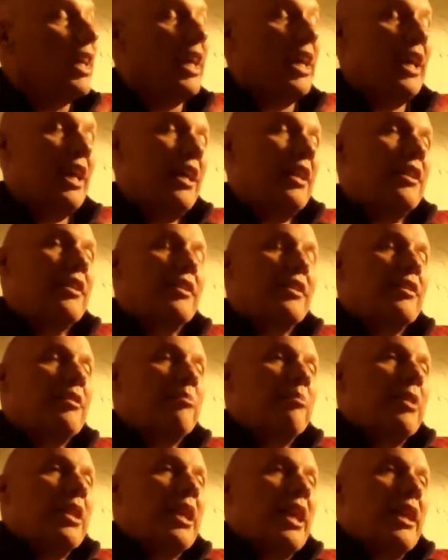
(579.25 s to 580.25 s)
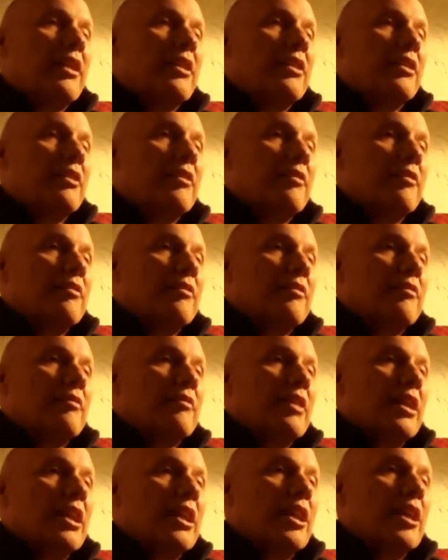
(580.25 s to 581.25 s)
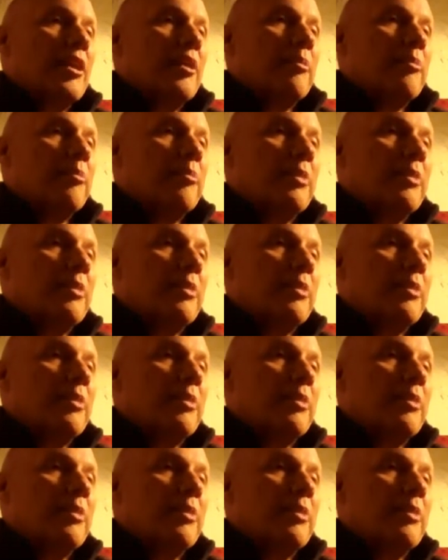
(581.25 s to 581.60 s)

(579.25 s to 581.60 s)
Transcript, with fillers: And that uh,